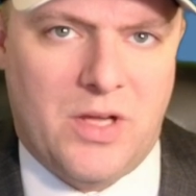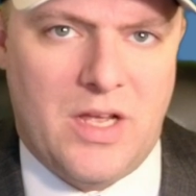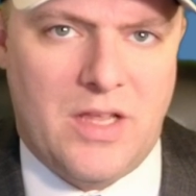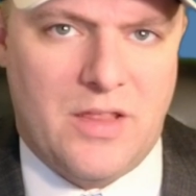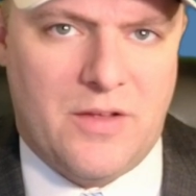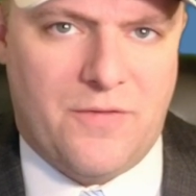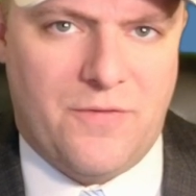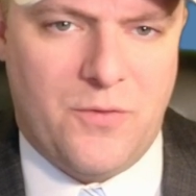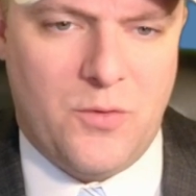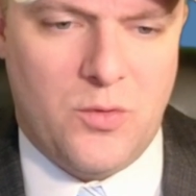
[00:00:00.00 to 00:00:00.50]

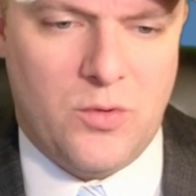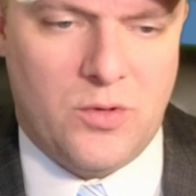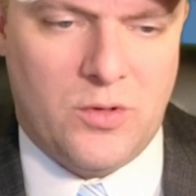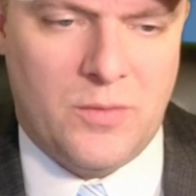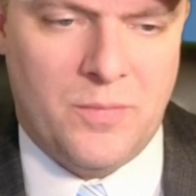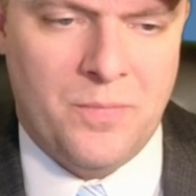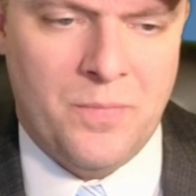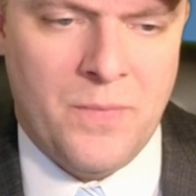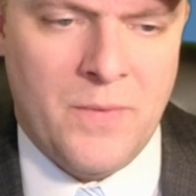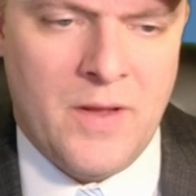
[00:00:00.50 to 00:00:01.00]
the
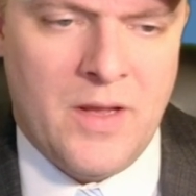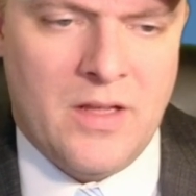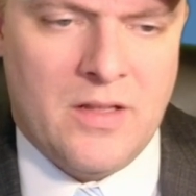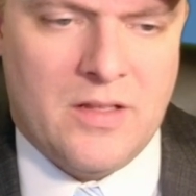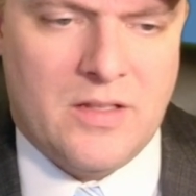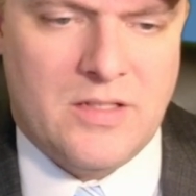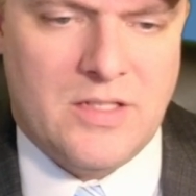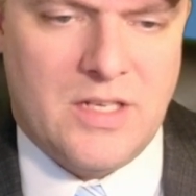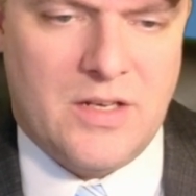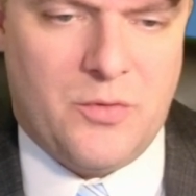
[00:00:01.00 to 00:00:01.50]
fool.
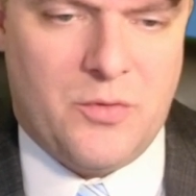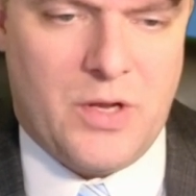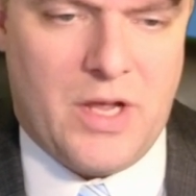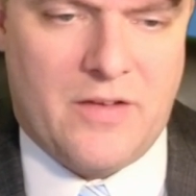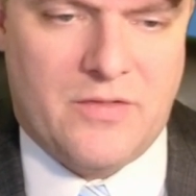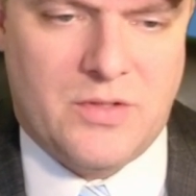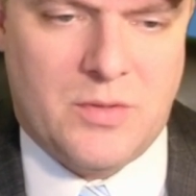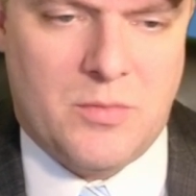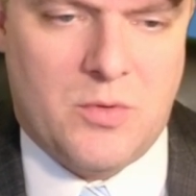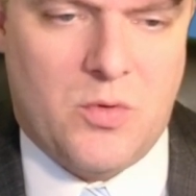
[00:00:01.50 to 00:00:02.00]
Let's see if we
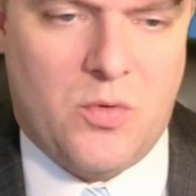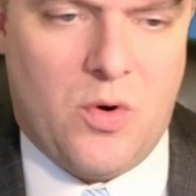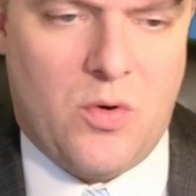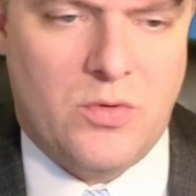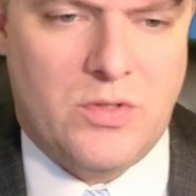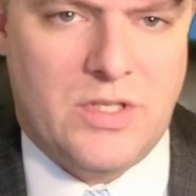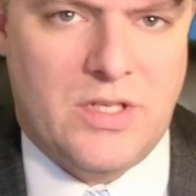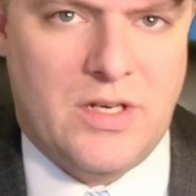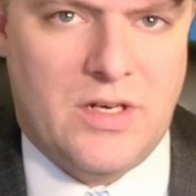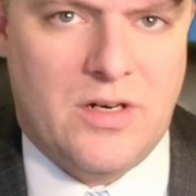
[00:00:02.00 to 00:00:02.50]
have some
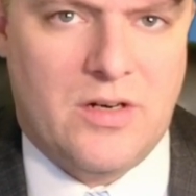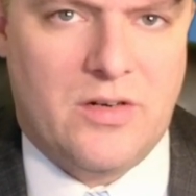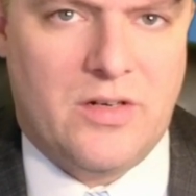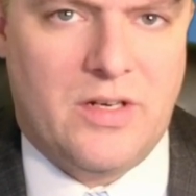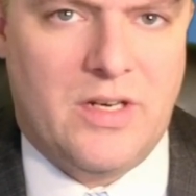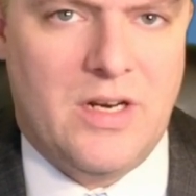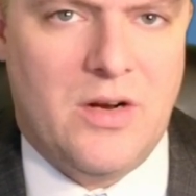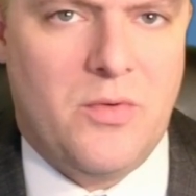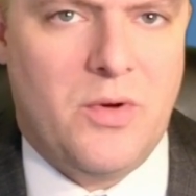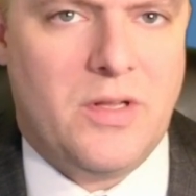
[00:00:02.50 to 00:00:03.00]
quotes here.
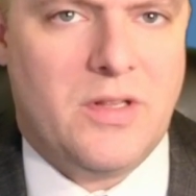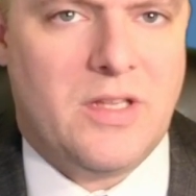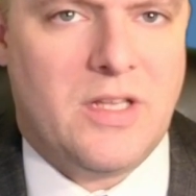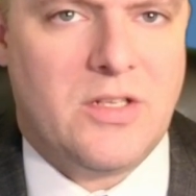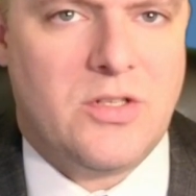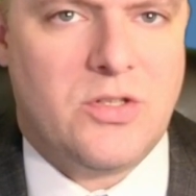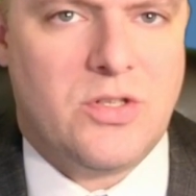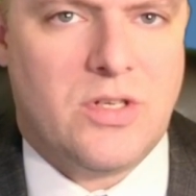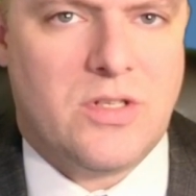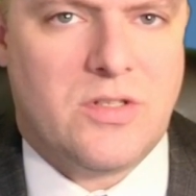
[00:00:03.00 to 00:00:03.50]
You know what? Let's
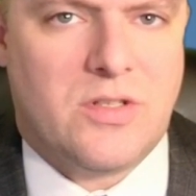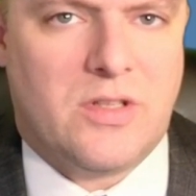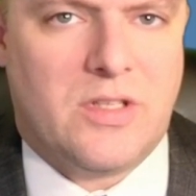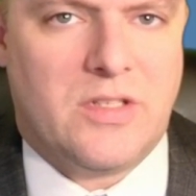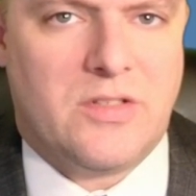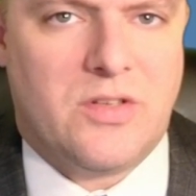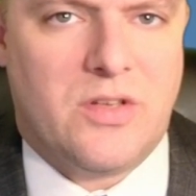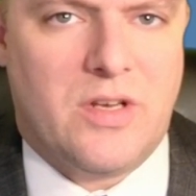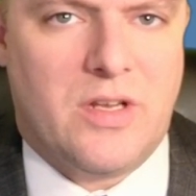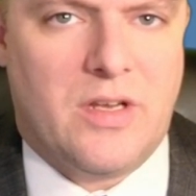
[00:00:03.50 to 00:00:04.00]
just
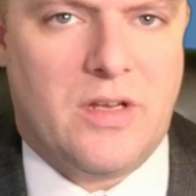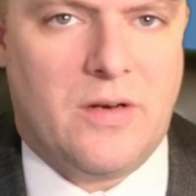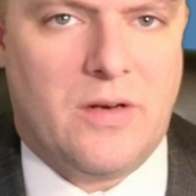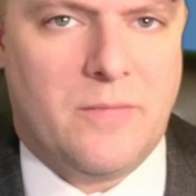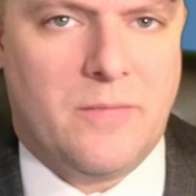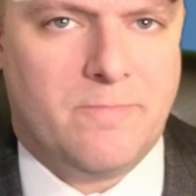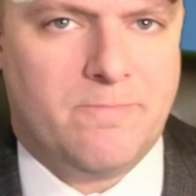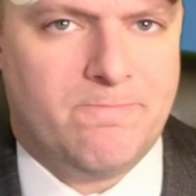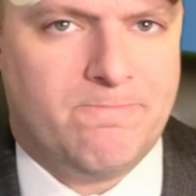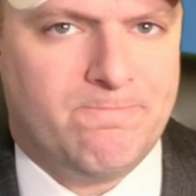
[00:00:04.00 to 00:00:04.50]
listen in.
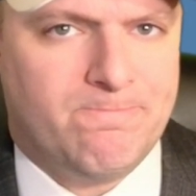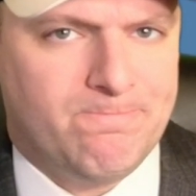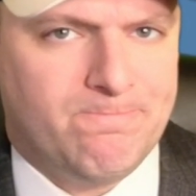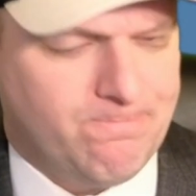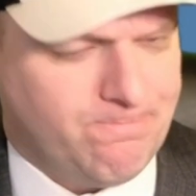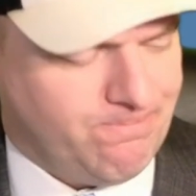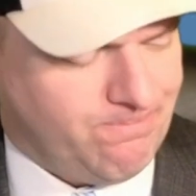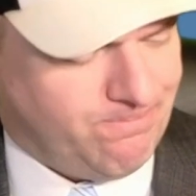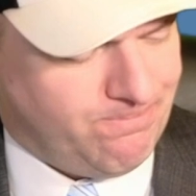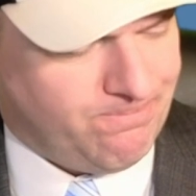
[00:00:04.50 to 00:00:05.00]

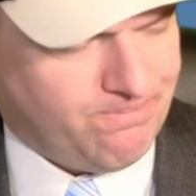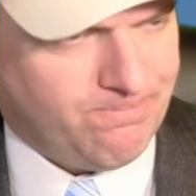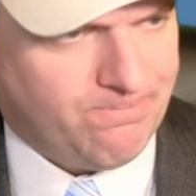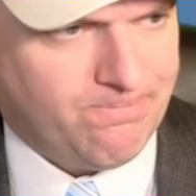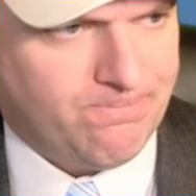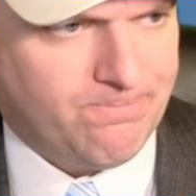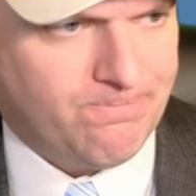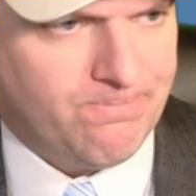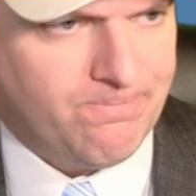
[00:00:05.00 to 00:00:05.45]
God